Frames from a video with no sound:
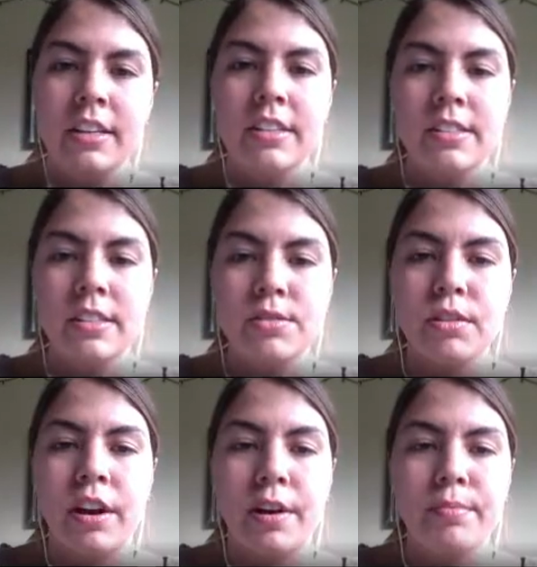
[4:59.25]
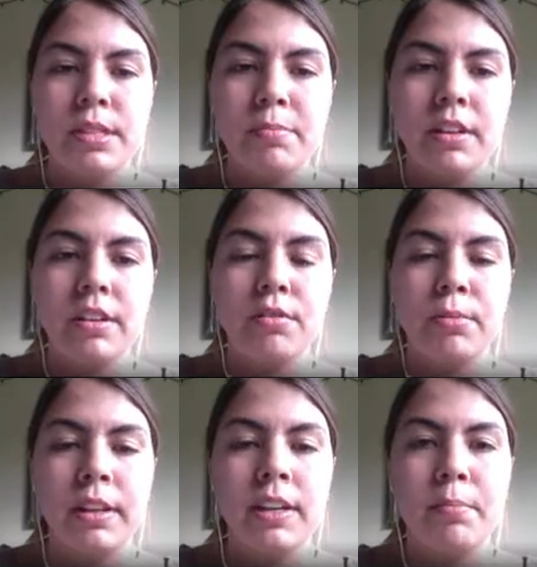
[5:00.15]
This is um, something that
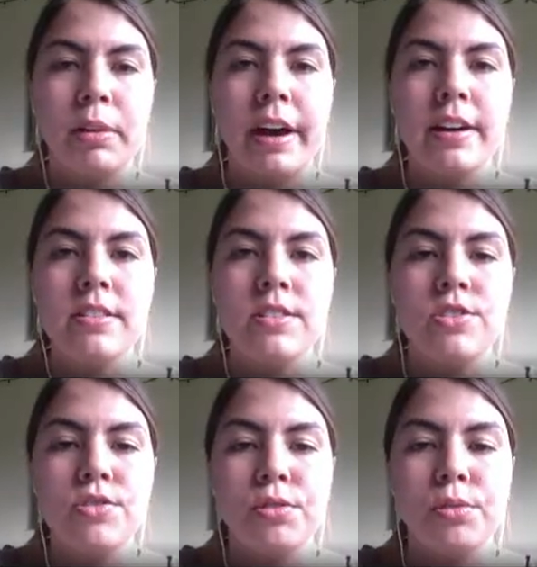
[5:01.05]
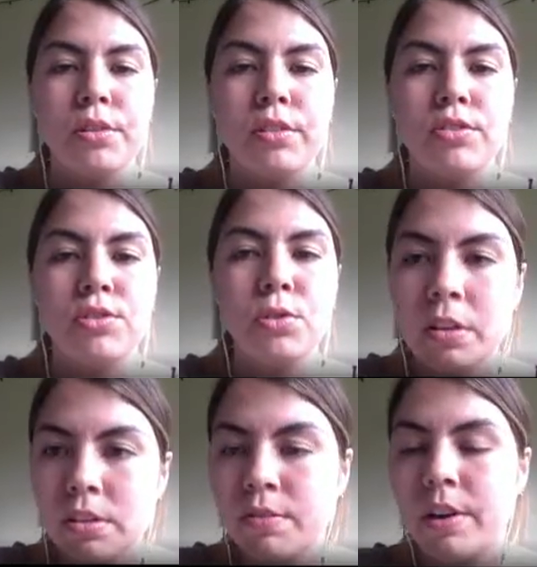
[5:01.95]
really applies to
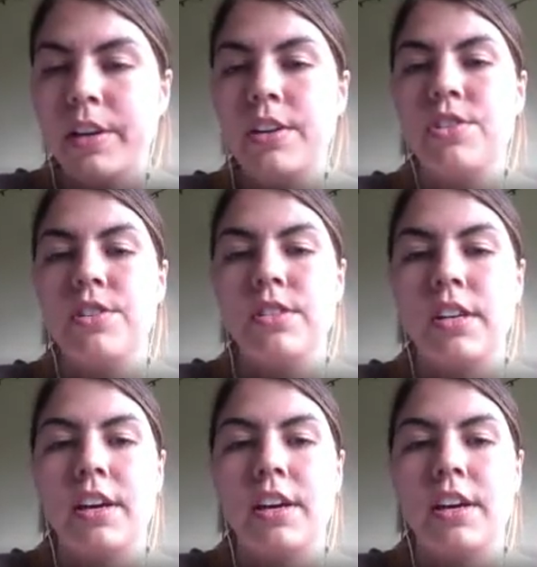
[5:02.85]
students of all ages,